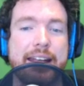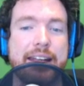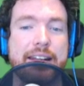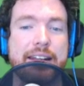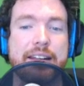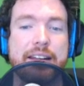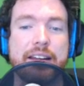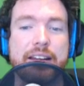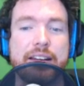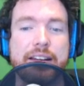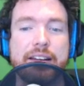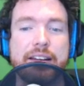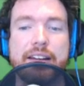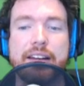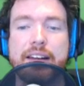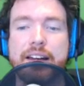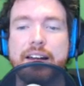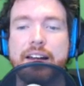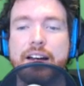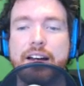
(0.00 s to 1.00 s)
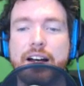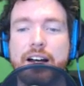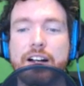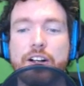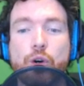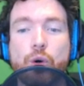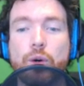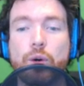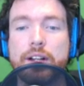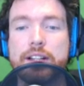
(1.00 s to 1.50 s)
canon,
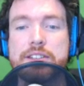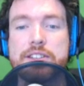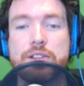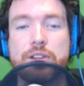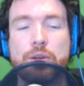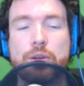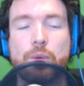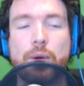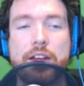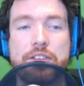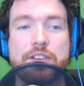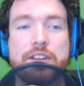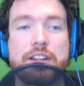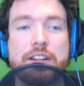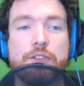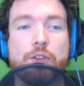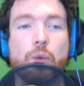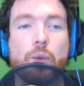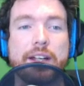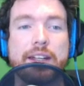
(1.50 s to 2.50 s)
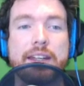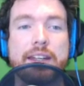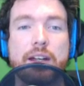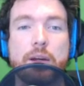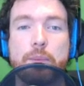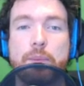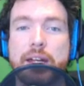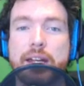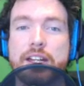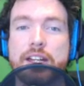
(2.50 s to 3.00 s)
according to the Resident Evil
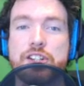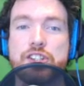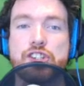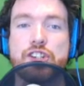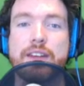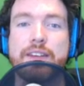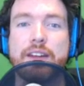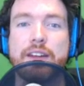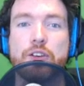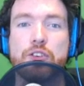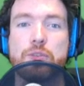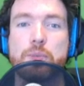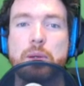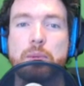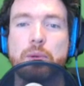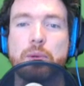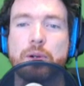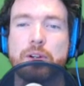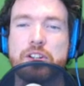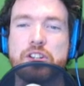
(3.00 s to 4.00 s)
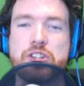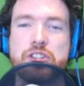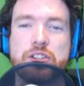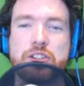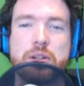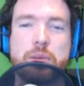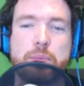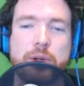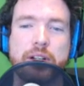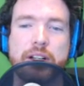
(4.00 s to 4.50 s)
Wikia page, and those people are
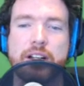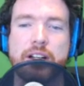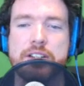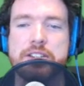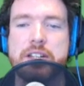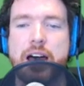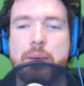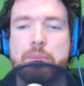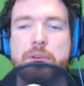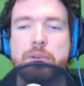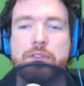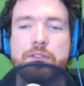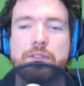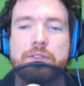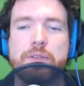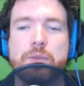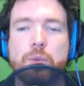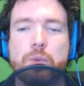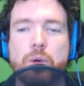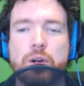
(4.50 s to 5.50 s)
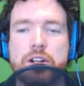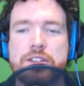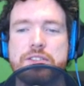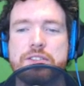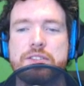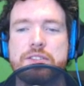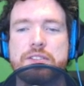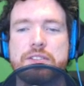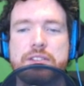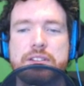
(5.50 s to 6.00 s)
usually pretty on top of
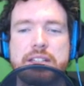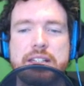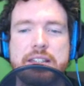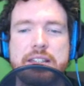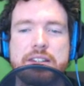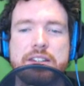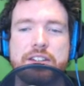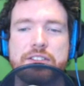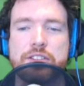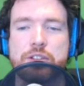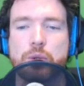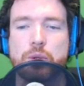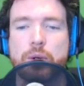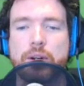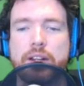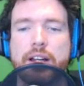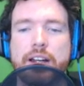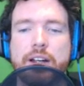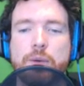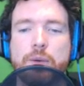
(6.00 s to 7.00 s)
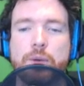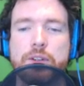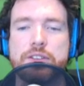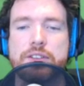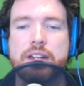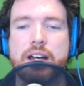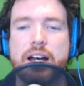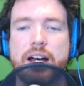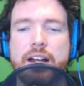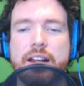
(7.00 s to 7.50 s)
what's in the storyline and
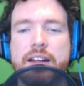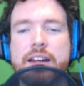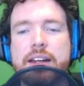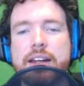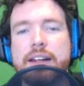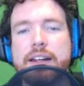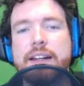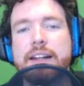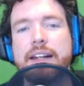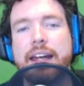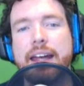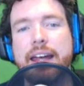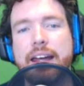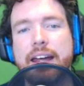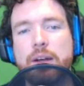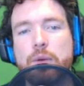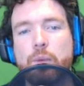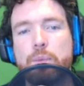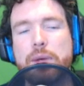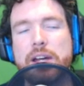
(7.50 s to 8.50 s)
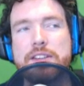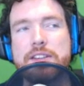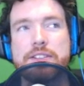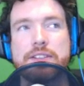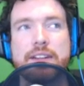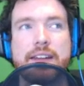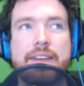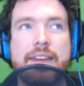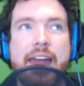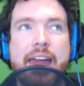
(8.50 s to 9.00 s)
what's not. And
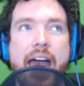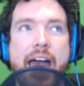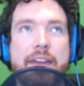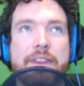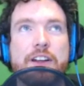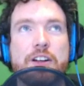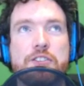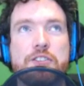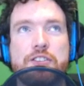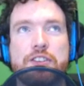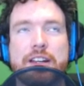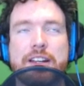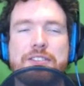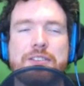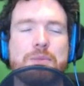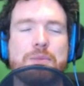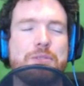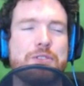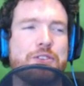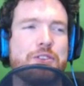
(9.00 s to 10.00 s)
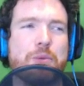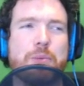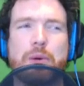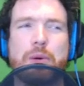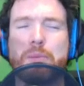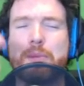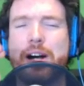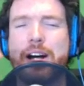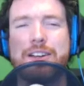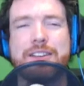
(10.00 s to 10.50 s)
basically in that, there's like some
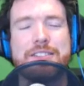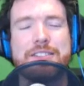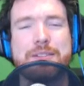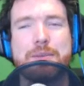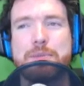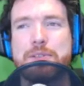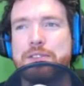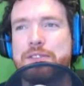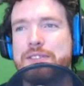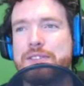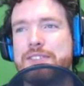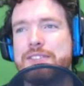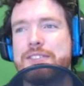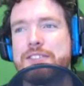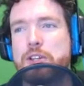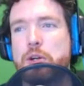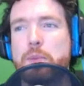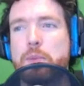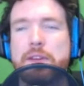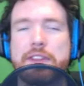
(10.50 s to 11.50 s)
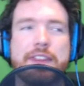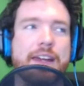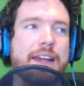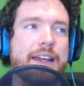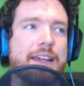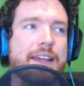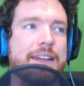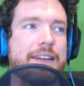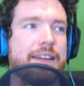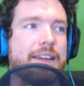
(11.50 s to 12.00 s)
stupid
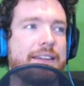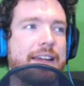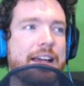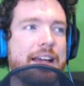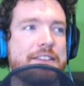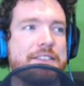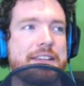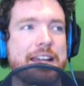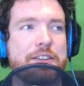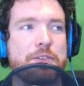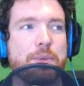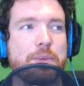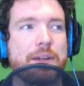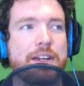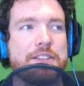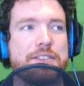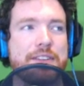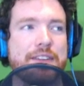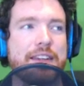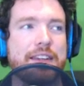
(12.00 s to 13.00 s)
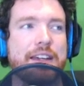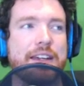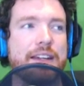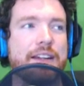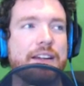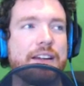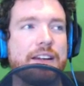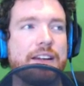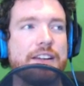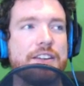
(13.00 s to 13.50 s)
thing that takes place in
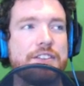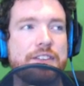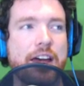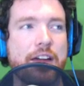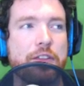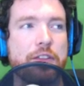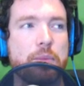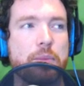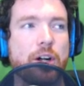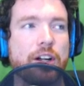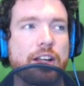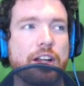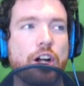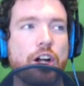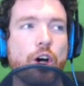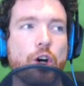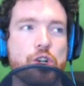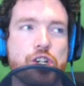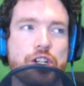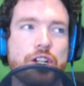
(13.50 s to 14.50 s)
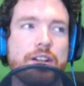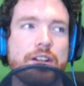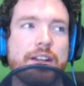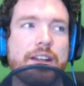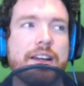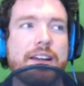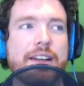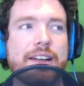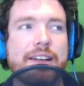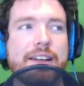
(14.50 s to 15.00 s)
the South American
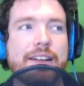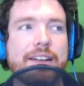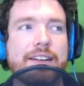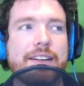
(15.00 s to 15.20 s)
Ocean